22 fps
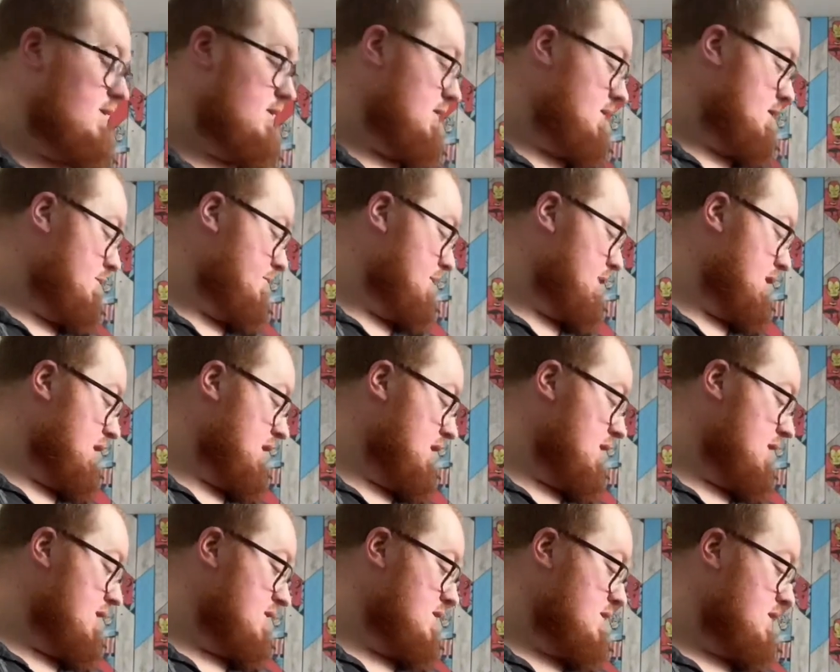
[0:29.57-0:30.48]

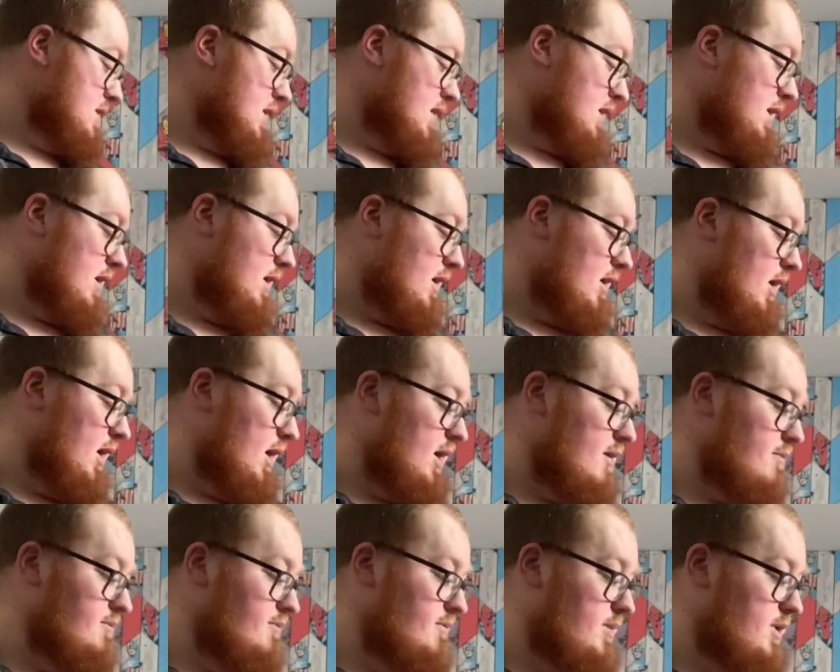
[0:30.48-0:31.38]
Because
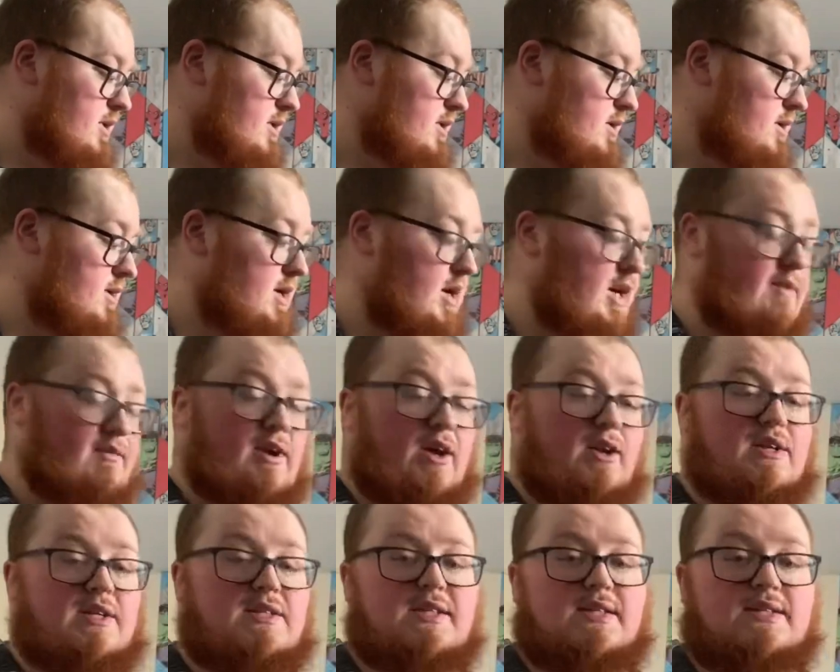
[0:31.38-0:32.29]
even though
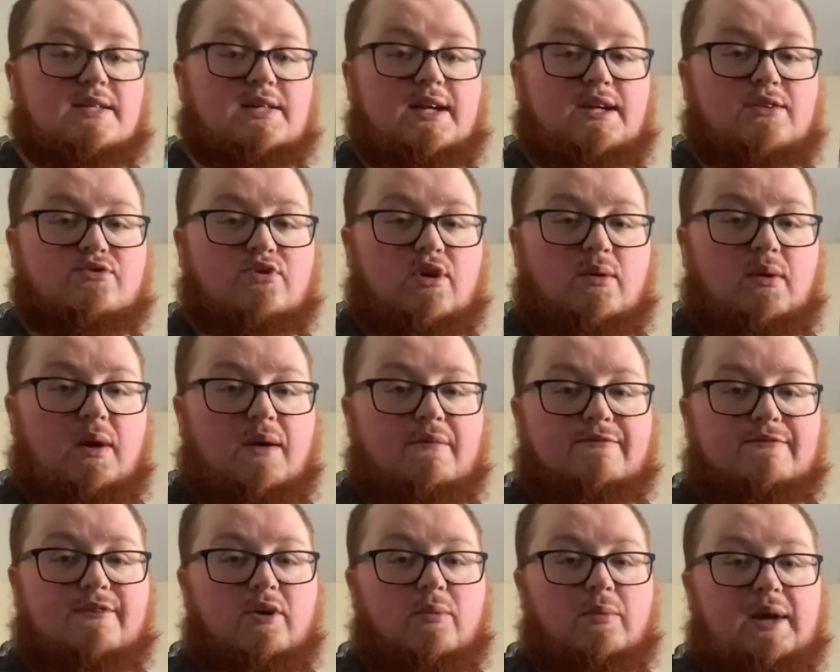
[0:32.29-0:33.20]
this is the intro, I'm
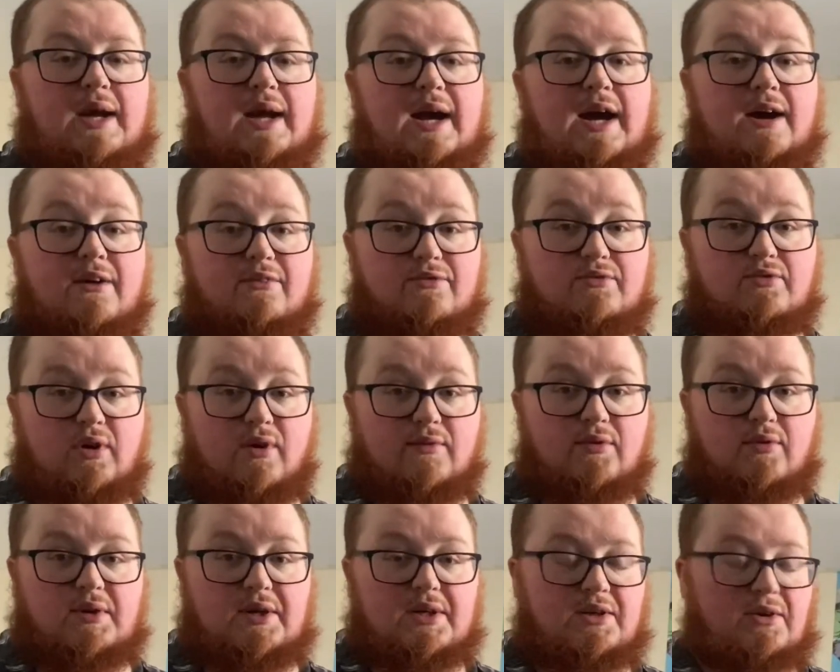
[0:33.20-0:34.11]
filming it after I've
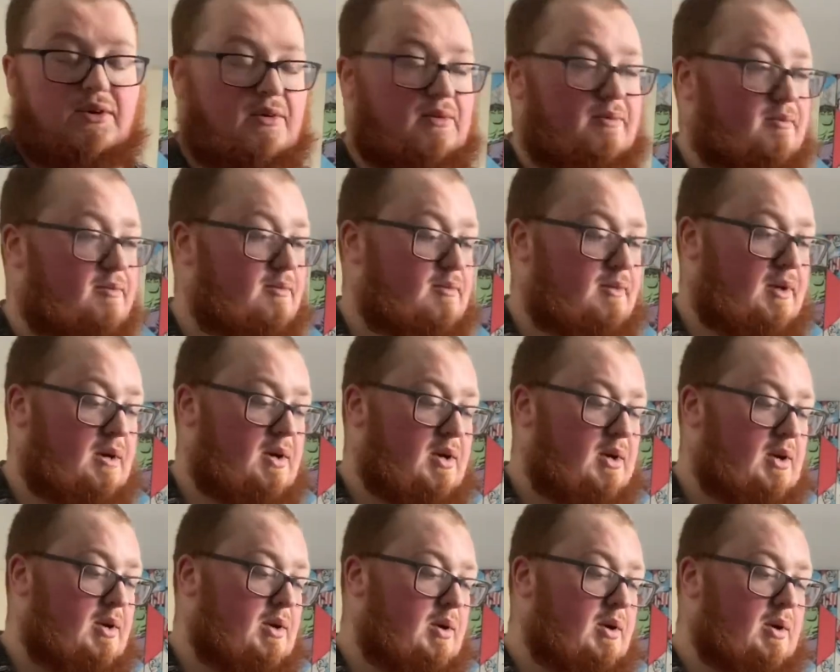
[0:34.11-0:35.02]
already done
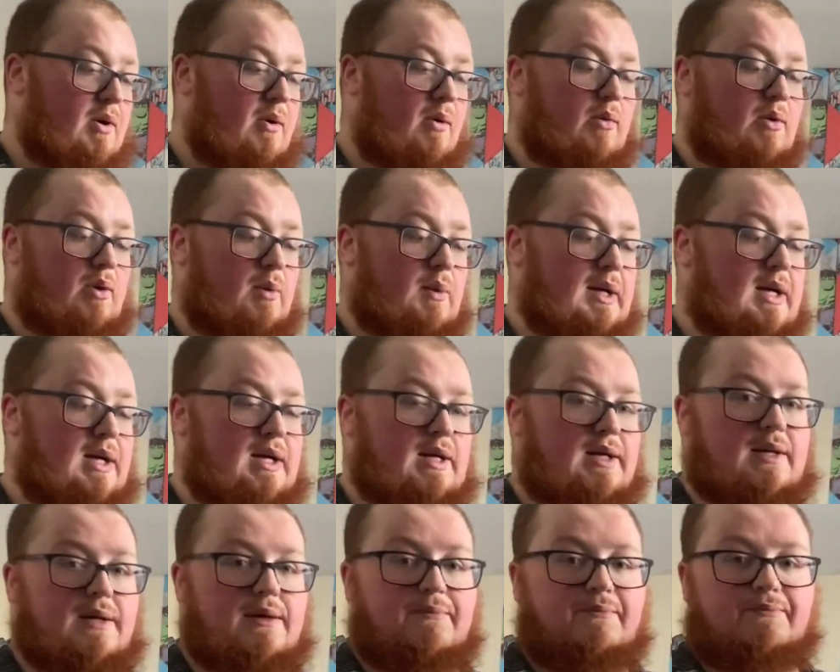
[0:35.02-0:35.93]
all the
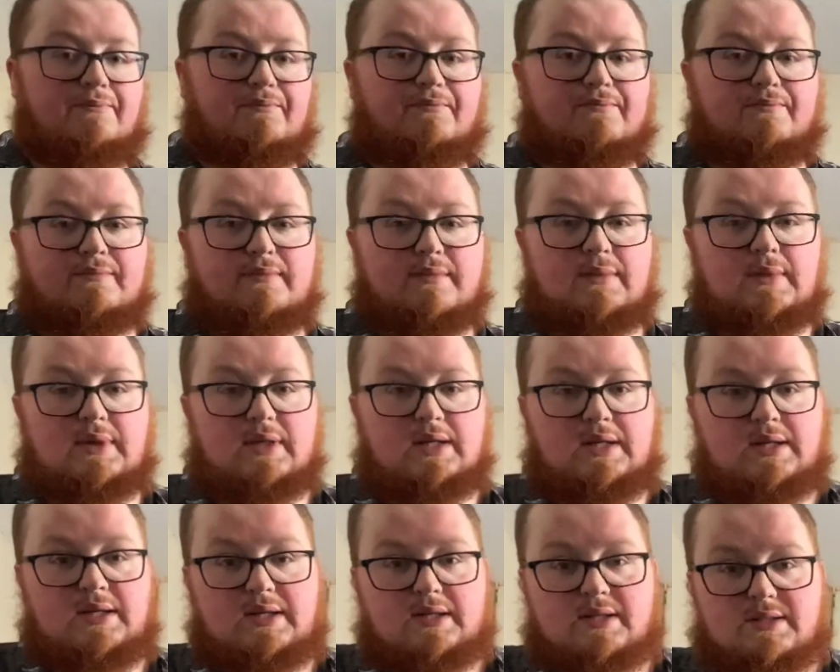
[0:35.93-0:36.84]
work.
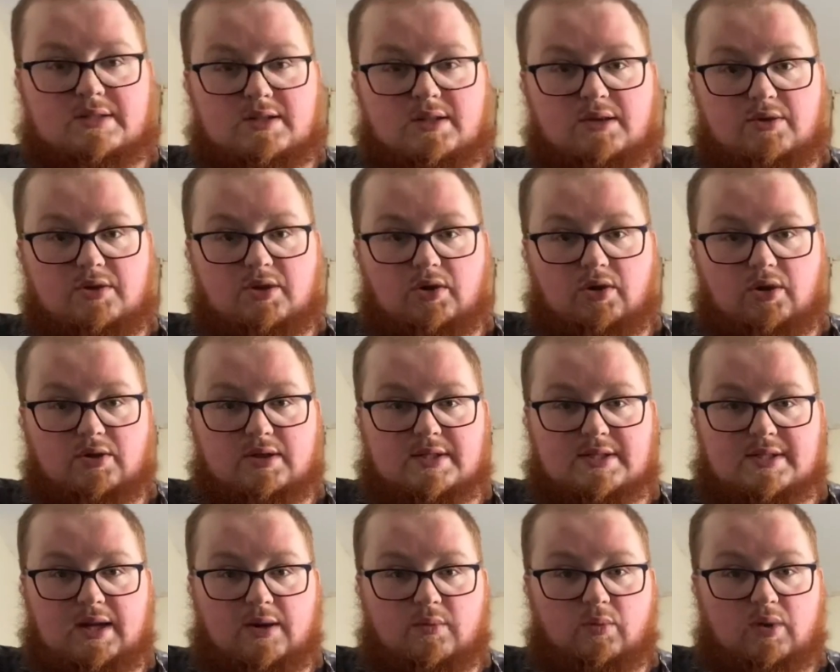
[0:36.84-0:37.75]
Soon you'll
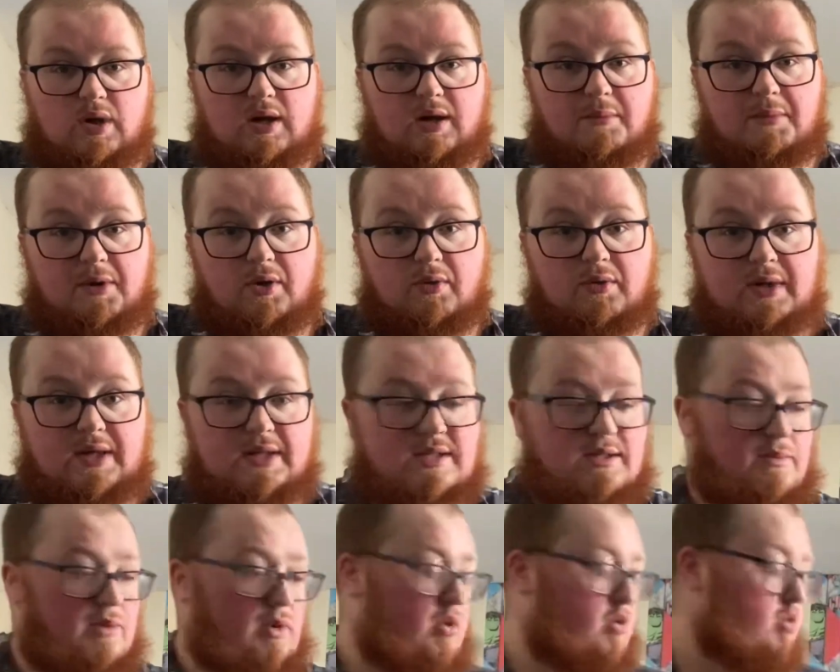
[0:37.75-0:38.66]
understand why I'm holding
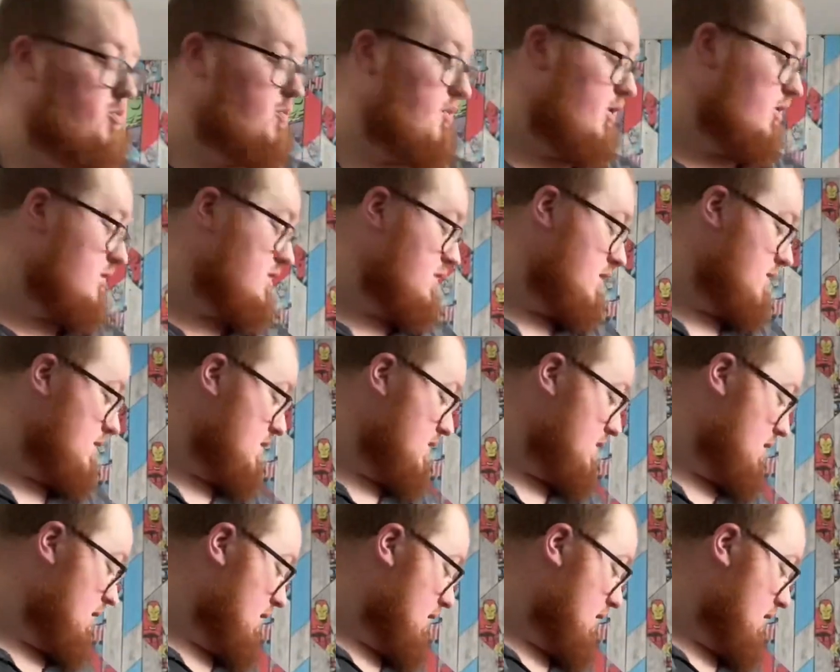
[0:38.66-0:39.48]
some Hulk boxes.